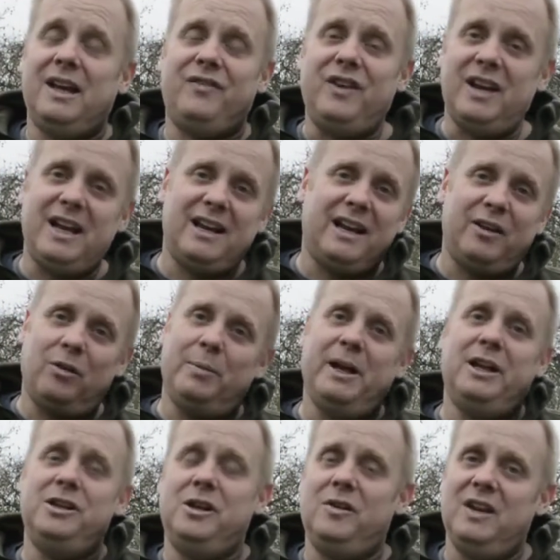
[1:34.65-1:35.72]
if you need a little bit
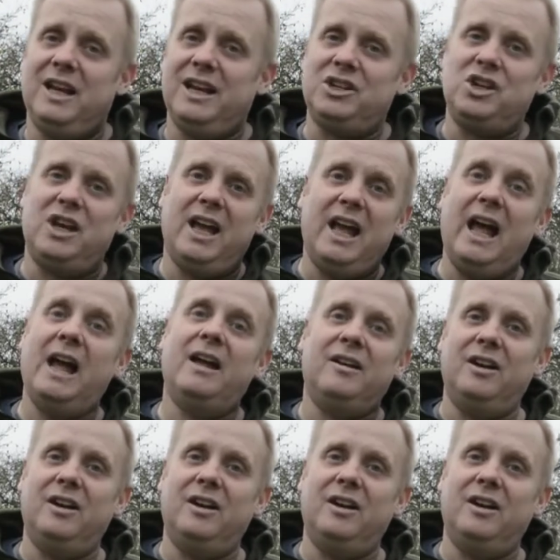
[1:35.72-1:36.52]
of New Year cheer,